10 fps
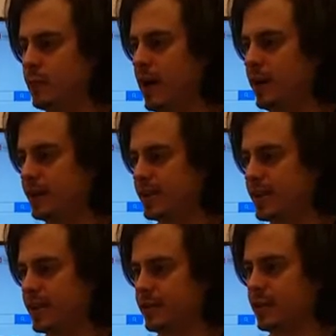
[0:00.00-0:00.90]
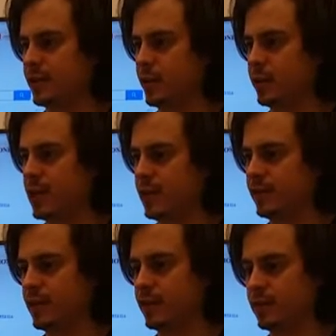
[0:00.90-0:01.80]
poverty center. I don't have the